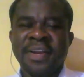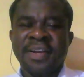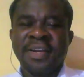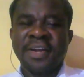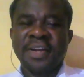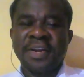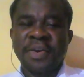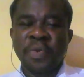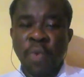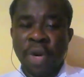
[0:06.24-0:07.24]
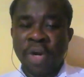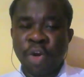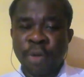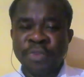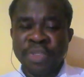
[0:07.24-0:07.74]
Welcome to this
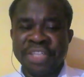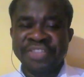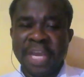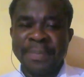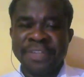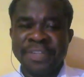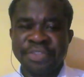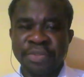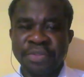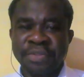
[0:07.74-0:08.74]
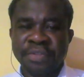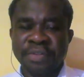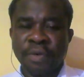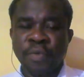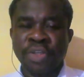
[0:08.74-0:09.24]
episode of OJ
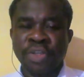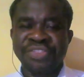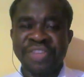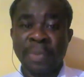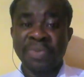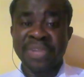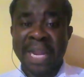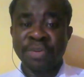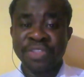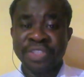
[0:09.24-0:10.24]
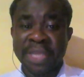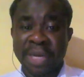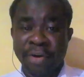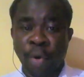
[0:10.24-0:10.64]
Samuel's Accounting and Reporting.